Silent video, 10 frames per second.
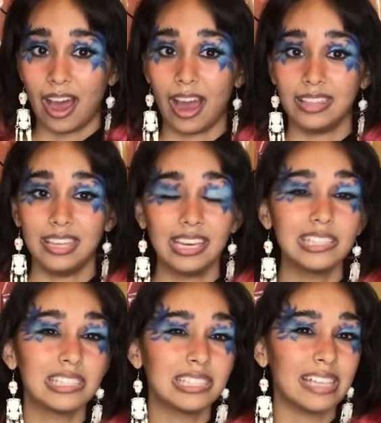I think
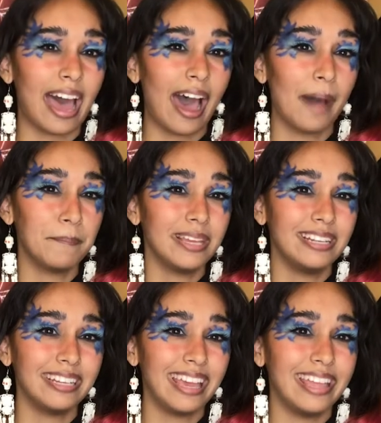it's
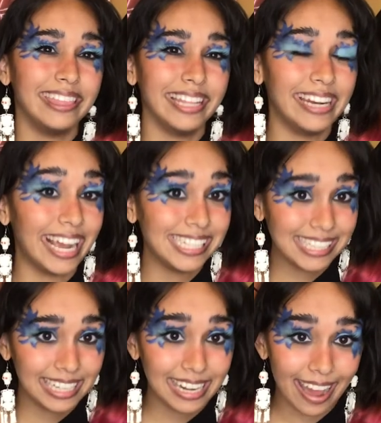happened in the
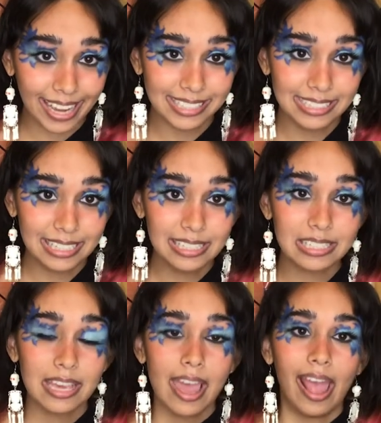
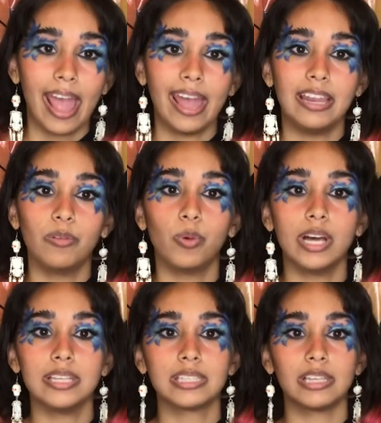1990s, and it
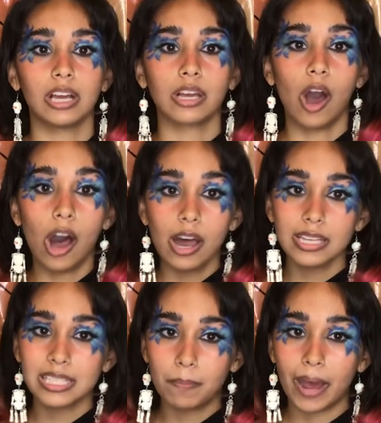was
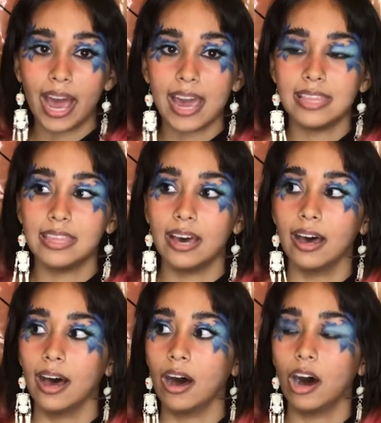caused by
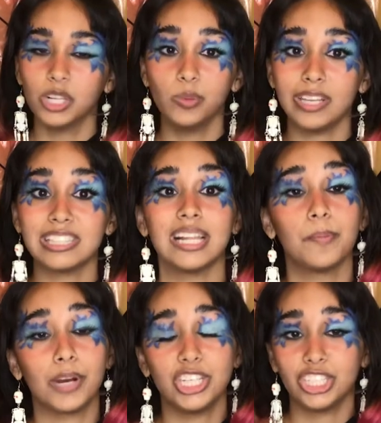the Halloween
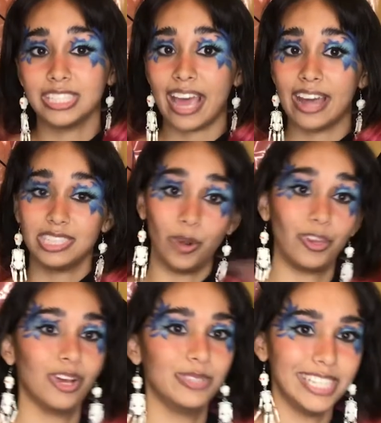celebrations at
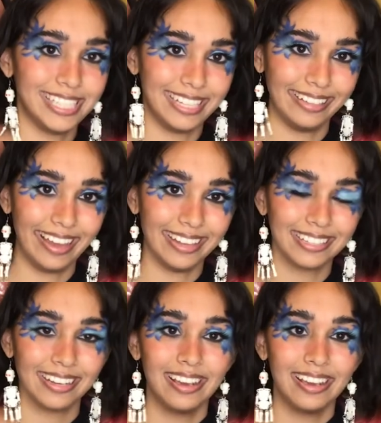Tokyo Disneyland.